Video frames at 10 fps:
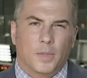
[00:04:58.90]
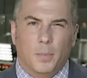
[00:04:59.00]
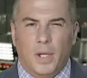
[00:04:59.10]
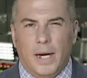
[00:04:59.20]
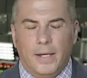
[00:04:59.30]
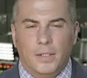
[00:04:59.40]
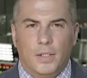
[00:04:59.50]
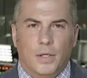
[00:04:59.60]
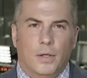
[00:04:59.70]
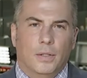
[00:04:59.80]
supply
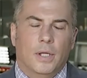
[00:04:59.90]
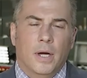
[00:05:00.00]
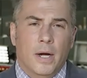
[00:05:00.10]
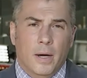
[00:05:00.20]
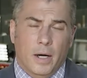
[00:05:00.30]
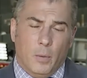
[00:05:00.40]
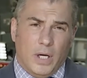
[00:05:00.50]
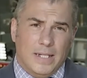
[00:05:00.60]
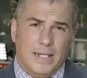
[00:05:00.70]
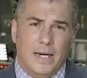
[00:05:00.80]
concerns. We're
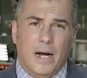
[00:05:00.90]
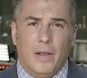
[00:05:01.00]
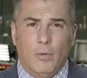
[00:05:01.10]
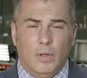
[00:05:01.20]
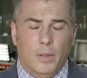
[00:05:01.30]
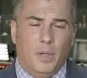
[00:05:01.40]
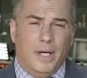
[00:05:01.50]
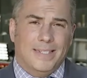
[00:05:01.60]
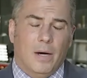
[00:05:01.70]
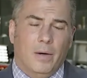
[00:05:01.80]
going to see how that really
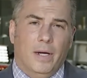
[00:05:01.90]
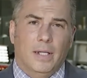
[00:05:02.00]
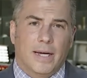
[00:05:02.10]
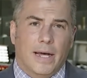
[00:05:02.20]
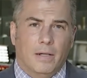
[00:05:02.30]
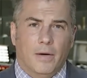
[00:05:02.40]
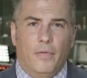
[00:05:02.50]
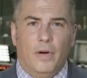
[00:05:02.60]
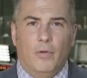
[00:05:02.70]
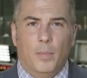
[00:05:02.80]
plays out in this cattle on
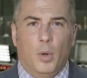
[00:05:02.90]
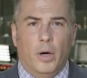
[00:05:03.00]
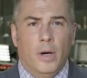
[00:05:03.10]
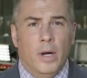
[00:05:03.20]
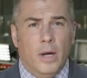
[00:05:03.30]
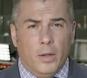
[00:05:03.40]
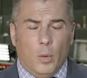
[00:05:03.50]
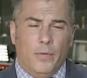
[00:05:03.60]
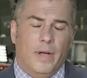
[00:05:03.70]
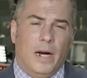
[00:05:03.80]
feed report. The one thing